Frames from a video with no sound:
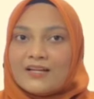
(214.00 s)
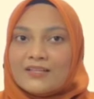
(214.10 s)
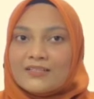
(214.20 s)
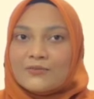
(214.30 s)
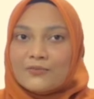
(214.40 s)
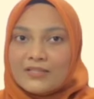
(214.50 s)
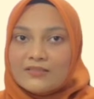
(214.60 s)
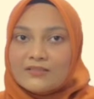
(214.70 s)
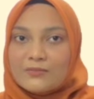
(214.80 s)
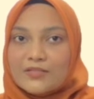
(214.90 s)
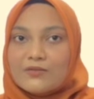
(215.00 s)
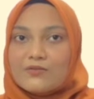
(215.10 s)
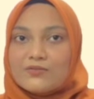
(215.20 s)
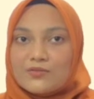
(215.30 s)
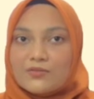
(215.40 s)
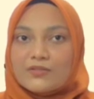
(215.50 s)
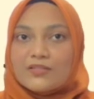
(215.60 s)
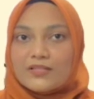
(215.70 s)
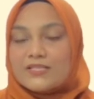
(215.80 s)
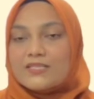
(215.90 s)
The wind turbine also
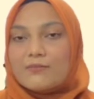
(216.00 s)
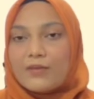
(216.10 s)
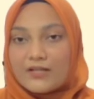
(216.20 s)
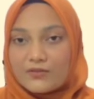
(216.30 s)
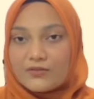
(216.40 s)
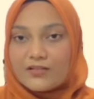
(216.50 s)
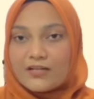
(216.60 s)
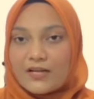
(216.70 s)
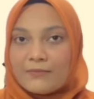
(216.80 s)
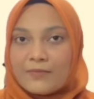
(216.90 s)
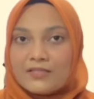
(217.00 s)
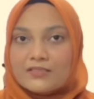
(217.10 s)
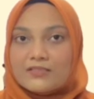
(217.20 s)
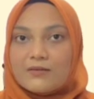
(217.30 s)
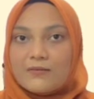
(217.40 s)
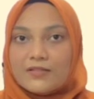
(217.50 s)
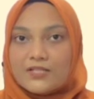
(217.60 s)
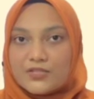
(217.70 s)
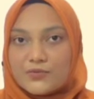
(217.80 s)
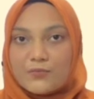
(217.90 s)
creates microclimate
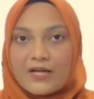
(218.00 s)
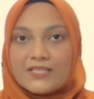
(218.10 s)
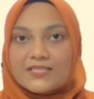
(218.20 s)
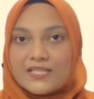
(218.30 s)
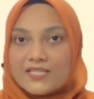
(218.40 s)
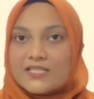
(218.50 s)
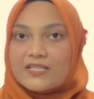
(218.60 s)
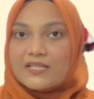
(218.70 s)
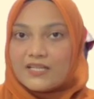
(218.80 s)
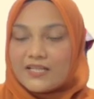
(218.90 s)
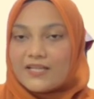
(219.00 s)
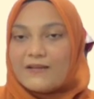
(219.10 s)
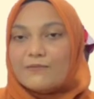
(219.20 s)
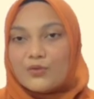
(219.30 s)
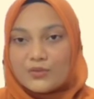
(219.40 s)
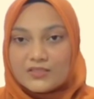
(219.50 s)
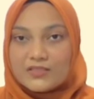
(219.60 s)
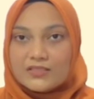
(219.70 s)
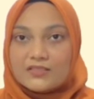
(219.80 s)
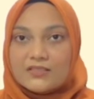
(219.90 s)
issue by changing the heat and
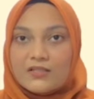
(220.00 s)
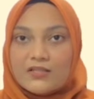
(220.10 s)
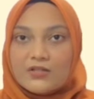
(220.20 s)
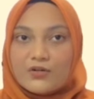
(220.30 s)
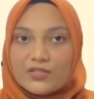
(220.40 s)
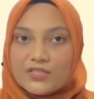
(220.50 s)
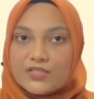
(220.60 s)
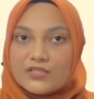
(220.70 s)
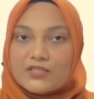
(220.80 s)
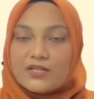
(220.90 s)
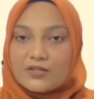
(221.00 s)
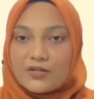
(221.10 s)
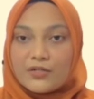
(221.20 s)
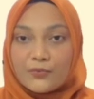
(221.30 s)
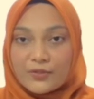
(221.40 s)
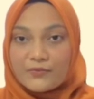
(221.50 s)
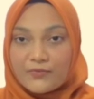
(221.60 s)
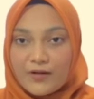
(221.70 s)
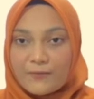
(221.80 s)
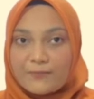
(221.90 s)
moisture conditions around the wind
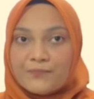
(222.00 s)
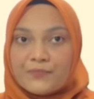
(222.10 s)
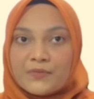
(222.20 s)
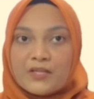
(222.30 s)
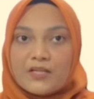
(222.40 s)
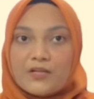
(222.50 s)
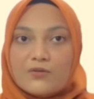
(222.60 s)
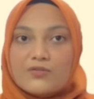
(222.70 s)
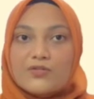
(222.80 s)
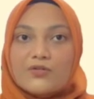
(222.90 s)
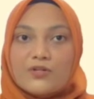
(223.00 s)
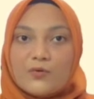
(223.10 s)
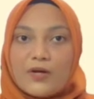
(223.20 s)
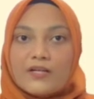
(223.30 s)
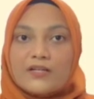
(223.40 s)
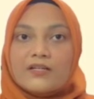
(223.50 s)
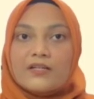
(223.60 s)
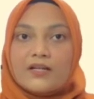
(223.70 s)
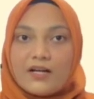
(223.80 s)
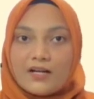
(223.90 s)
farm. It also requires
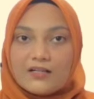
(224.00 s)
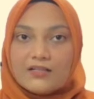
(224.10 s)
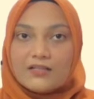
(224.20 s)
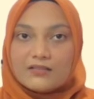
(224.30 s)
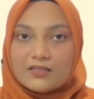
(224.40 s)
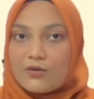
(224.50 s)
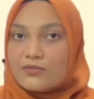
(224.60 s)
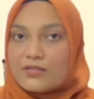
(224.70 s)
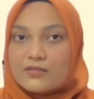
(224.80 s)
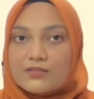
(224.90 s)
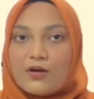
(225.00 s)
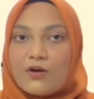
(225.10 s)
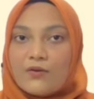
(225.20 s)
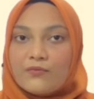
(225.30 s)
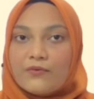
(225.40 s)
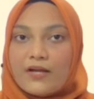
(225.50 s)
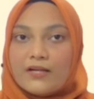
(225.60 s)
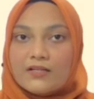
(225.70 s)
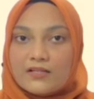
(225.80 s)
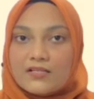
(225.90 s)
thousands of
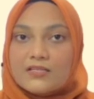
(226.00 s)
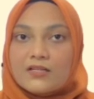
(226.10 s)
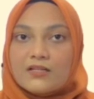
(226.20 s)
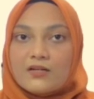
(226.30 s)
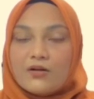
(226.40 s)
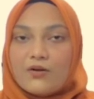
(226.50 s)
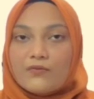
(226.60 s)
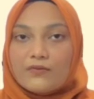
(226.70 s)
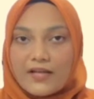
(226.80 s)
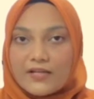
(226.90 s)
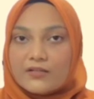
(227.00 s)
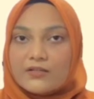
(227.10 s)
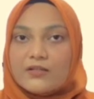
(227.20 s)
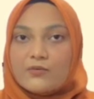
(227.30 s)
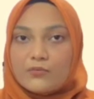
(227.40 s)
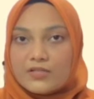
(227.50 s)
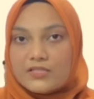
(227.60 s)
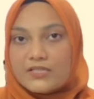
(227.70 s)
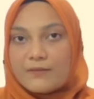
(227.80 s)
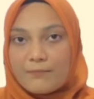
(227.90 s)
acres of land,
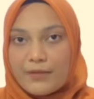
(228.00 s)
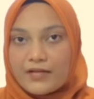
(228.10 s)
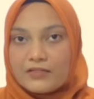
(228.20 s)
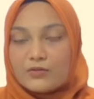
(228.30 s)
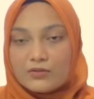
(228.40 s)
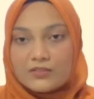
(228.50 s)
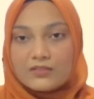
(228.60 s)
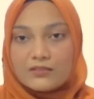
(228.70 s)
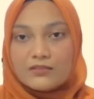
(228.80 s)
which impact local